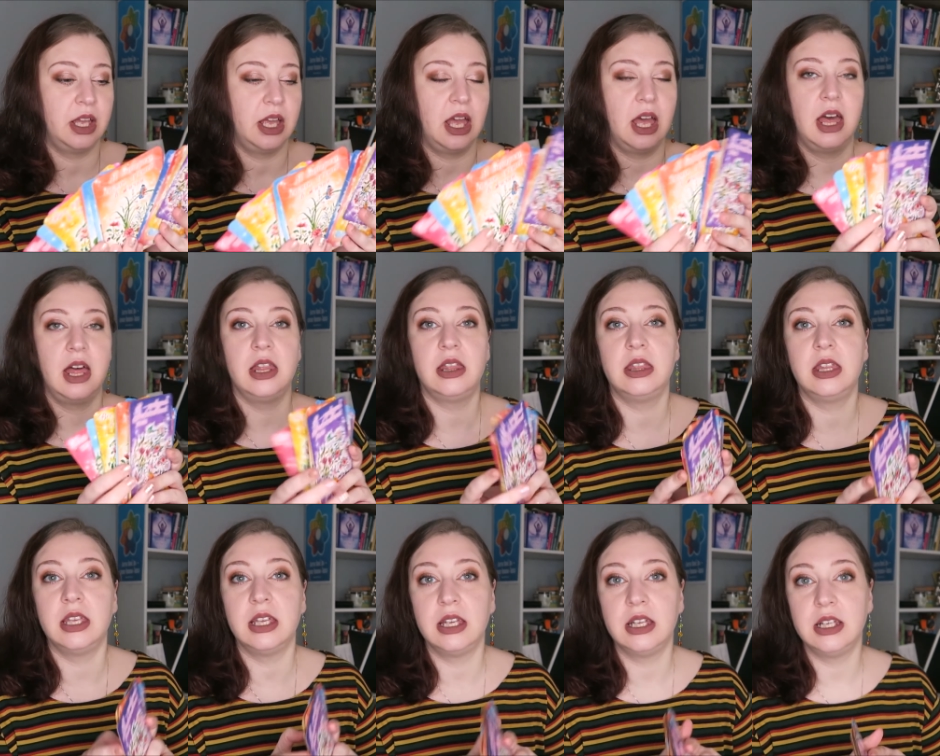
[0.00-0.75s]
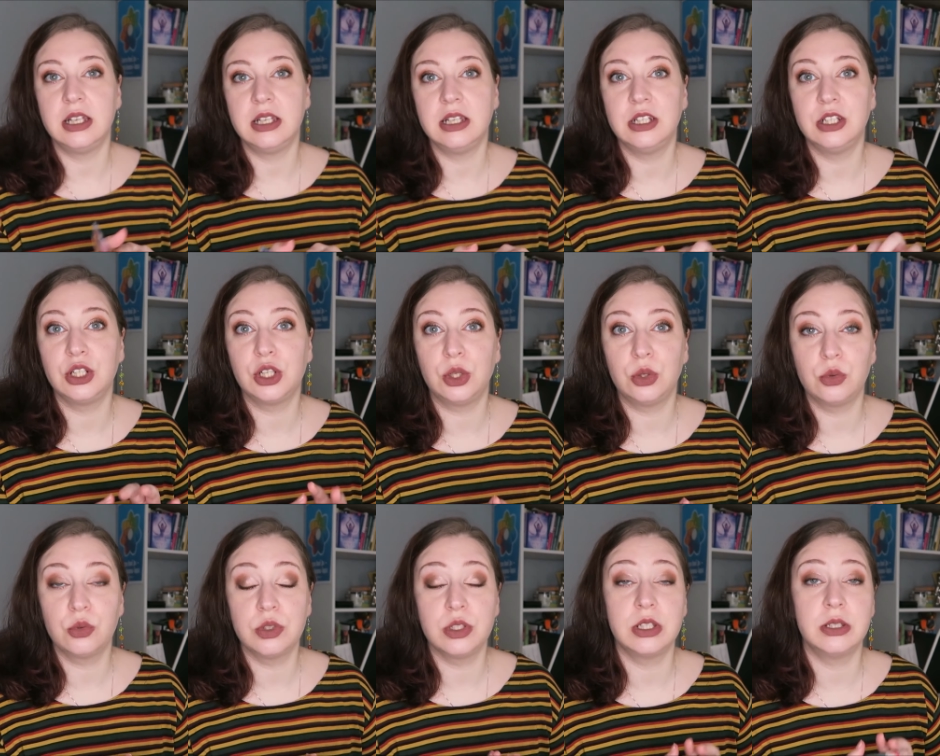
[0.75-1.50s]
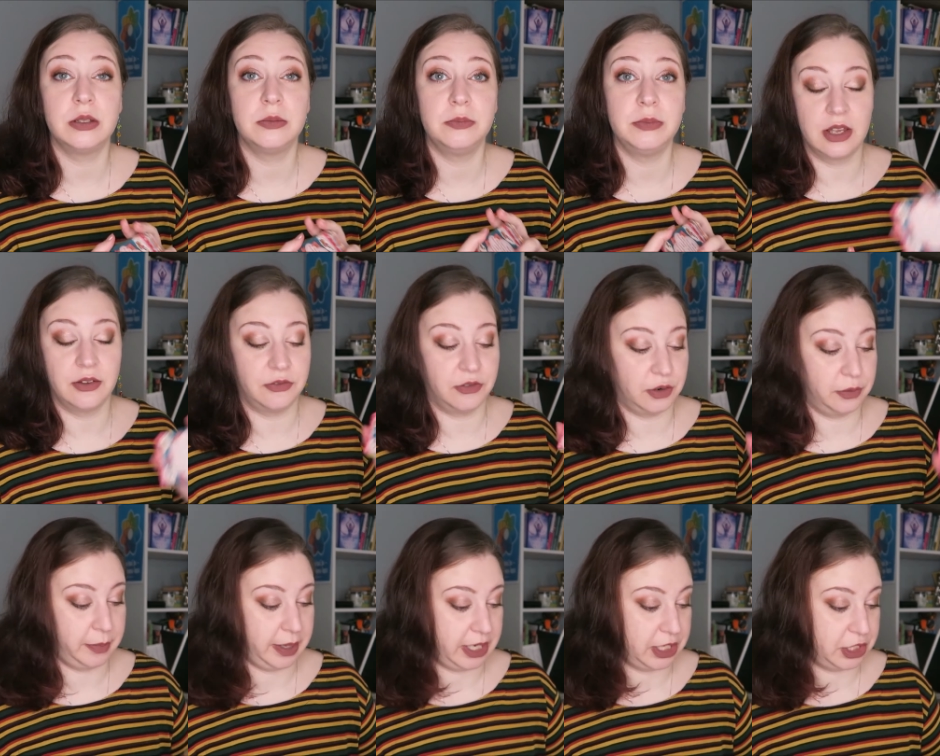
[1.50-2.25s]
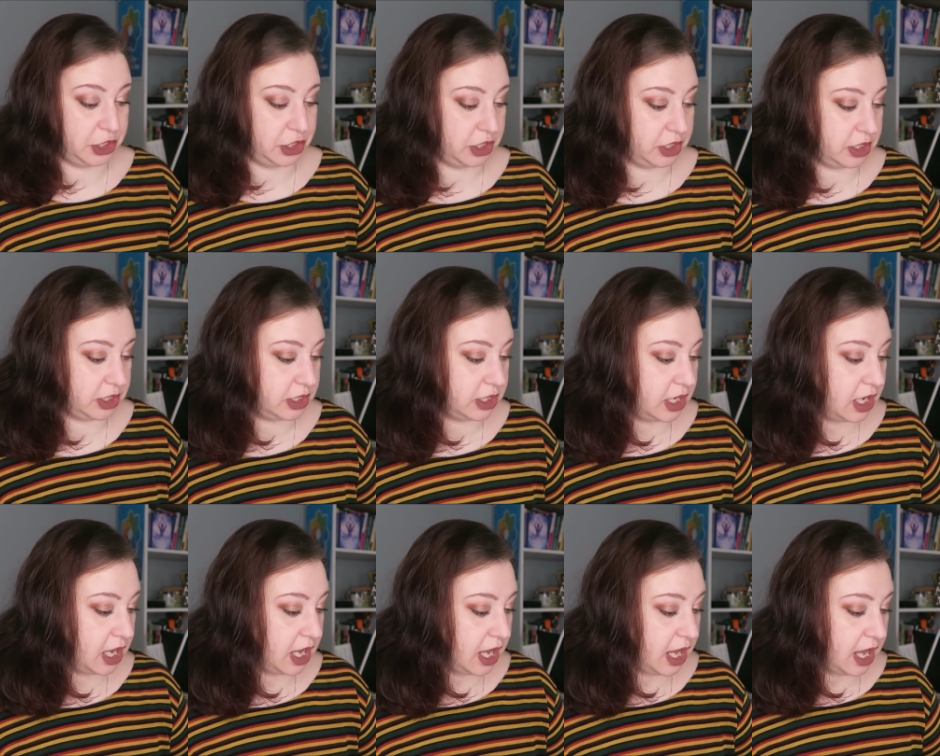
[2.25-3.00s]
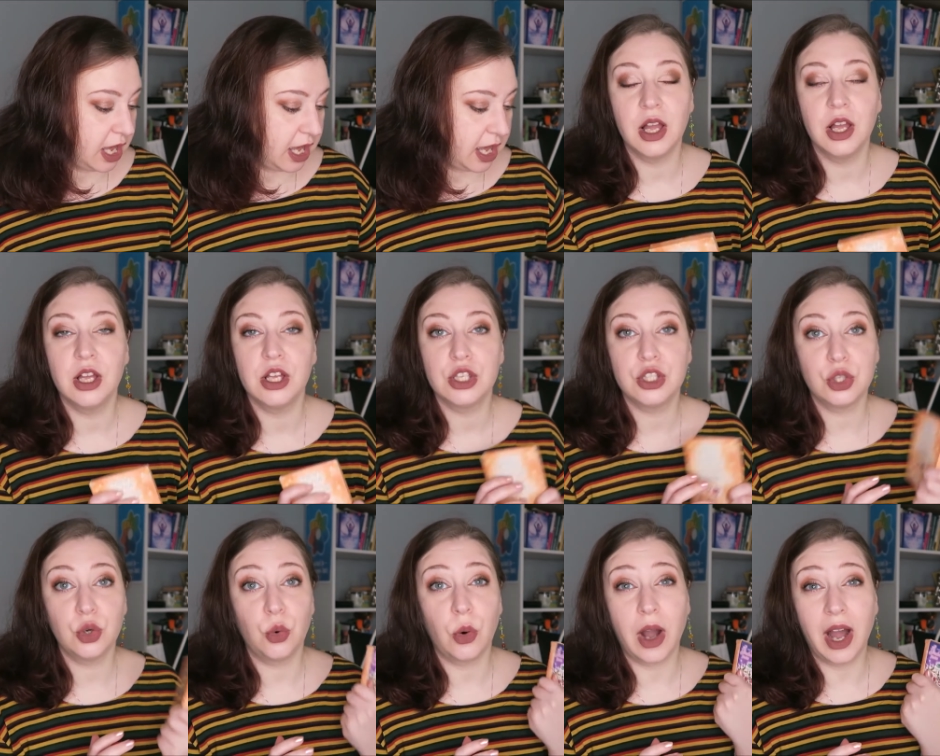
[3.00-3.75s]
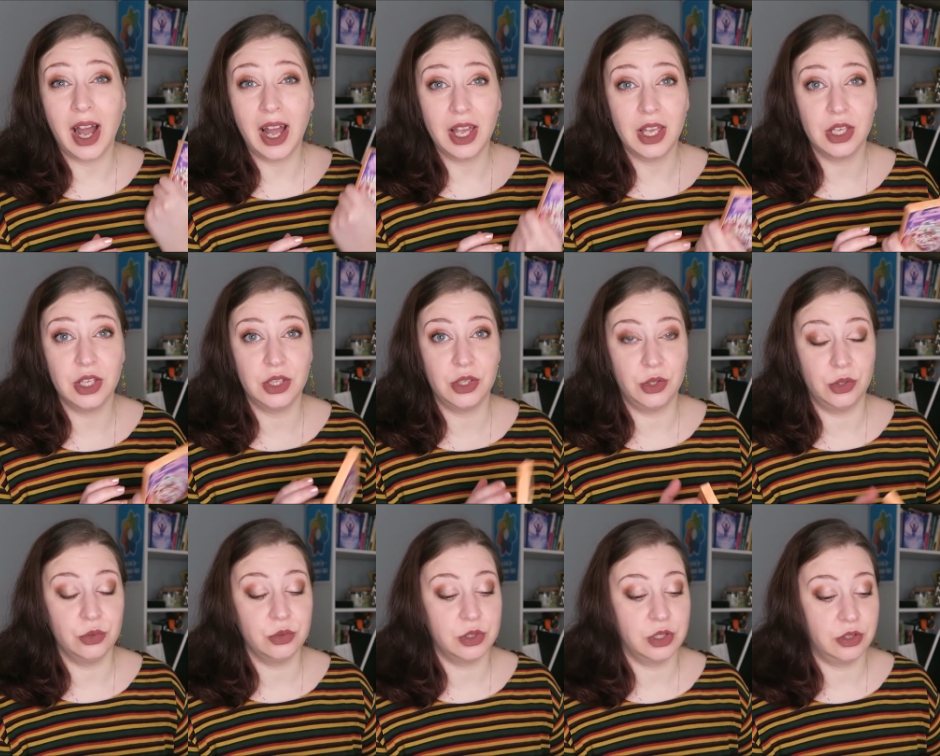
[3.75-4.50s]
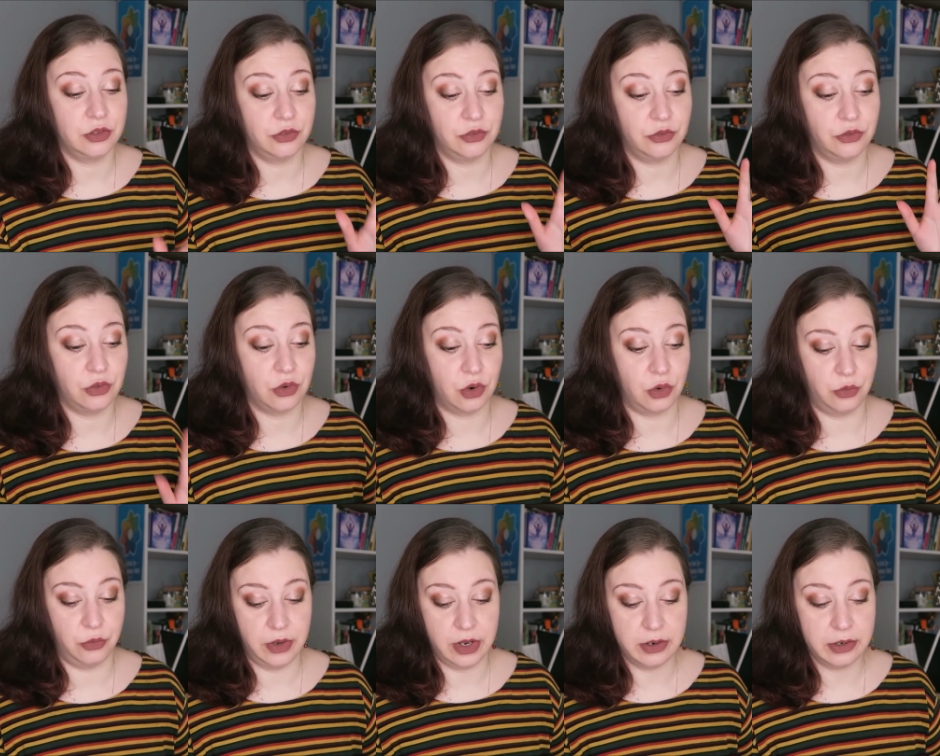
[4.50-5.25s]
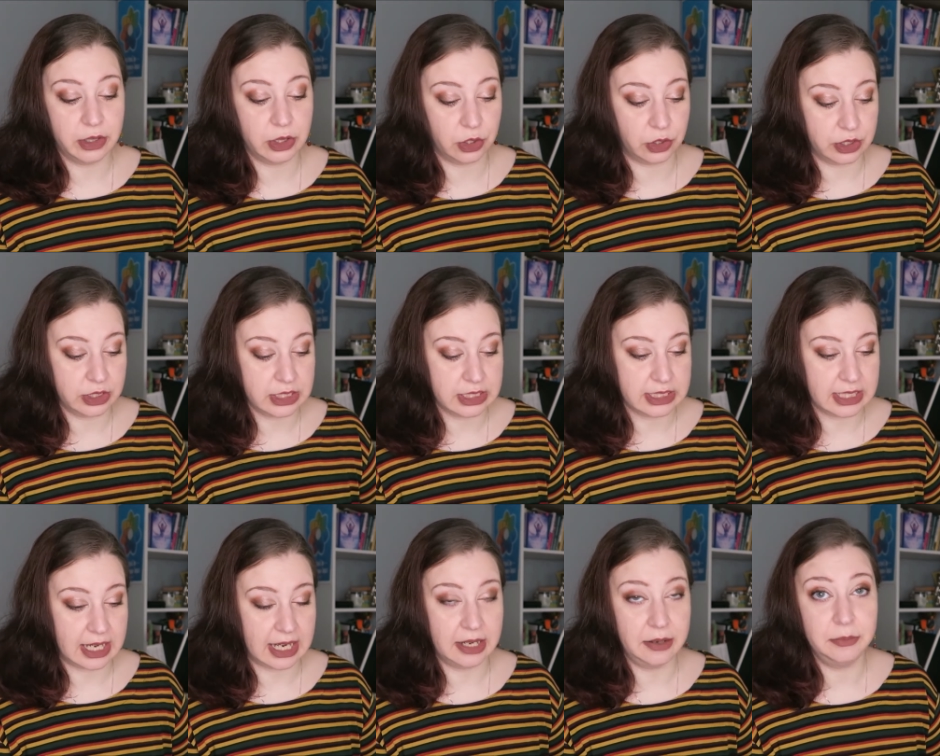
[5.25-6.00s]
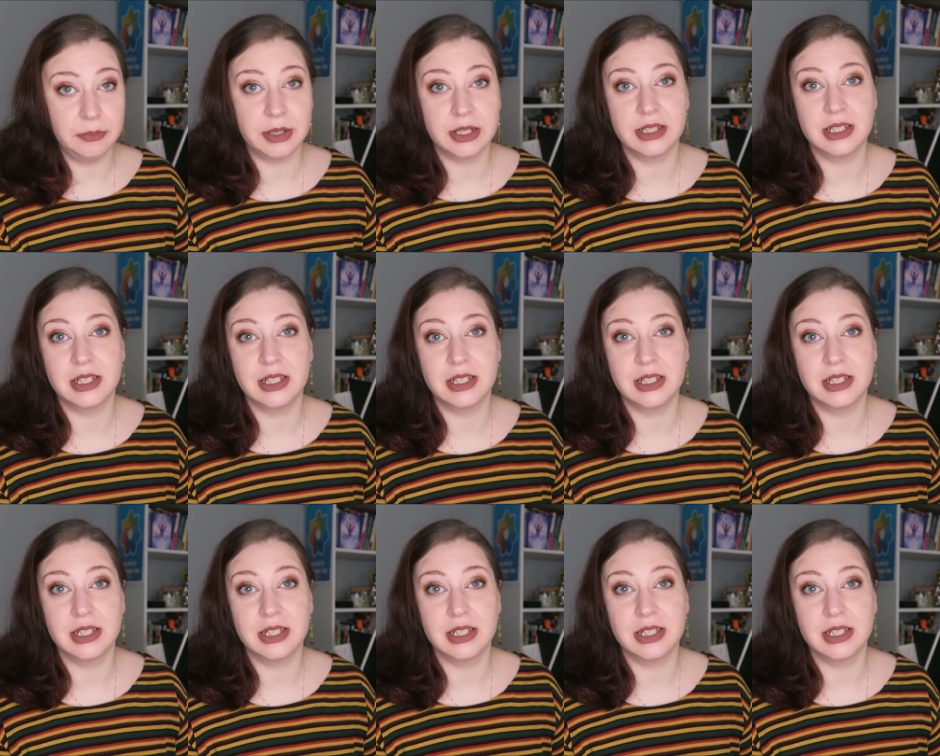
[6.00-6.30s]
and includes affirmations. So I use it for a very long time, but